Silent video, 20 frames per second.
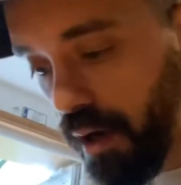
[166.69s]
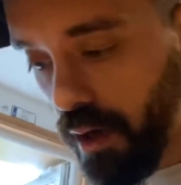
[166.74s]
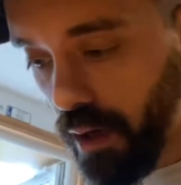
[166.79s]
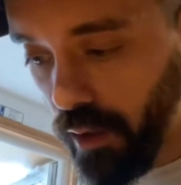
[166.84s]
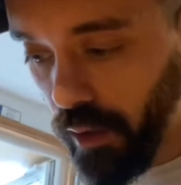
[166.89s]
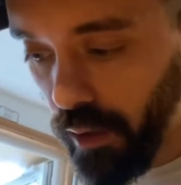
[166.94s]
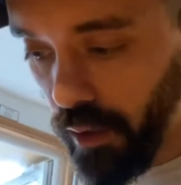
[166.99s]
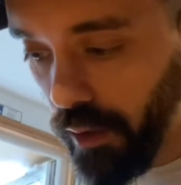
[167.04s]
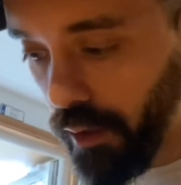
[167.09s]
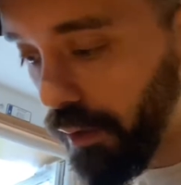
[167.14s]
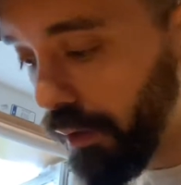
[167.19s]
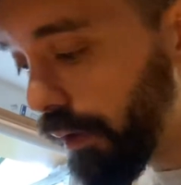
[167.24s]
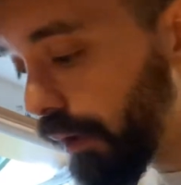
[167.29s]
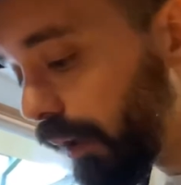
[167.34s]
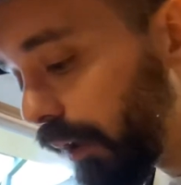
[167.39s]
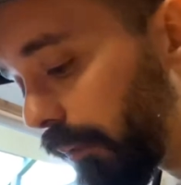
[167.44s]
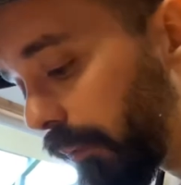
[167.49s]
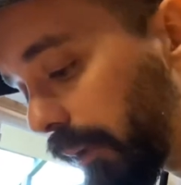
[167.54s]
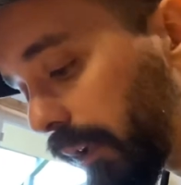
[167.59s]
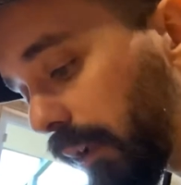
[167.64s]
and
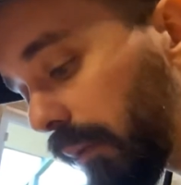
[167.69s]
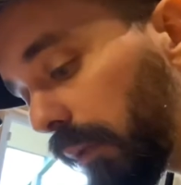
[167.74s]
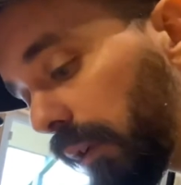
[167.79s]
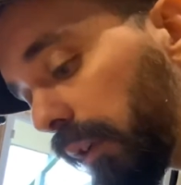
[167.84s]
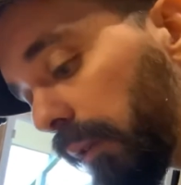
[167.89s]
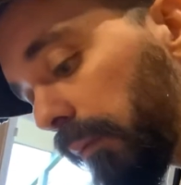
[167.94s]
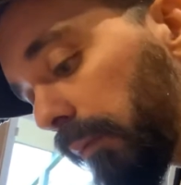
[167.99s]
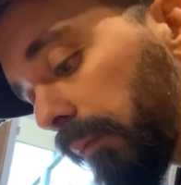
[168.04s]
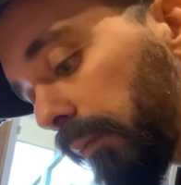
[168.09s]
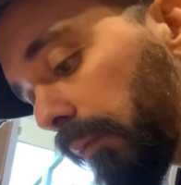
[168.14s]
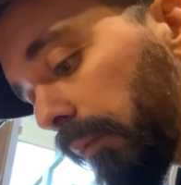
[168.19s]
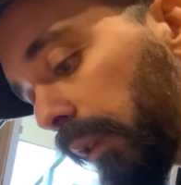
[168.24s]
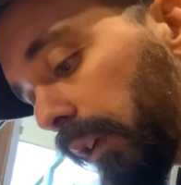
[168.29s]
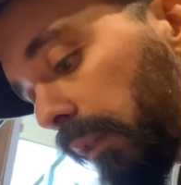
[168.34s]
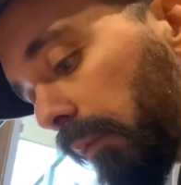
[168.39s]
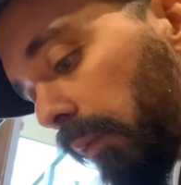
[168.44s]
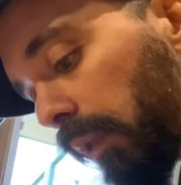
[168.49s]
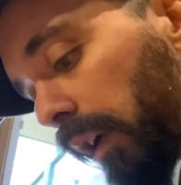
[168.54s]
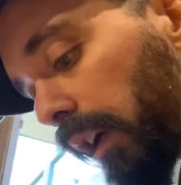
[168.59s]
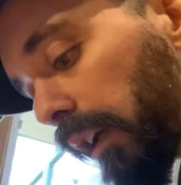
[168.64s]
it
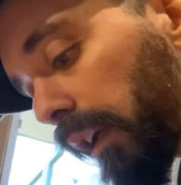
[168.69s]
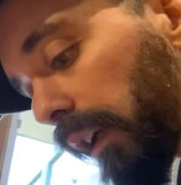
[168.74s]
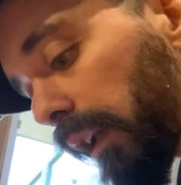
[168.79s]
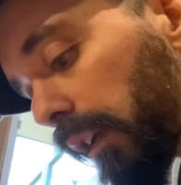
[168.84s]
wouldn't work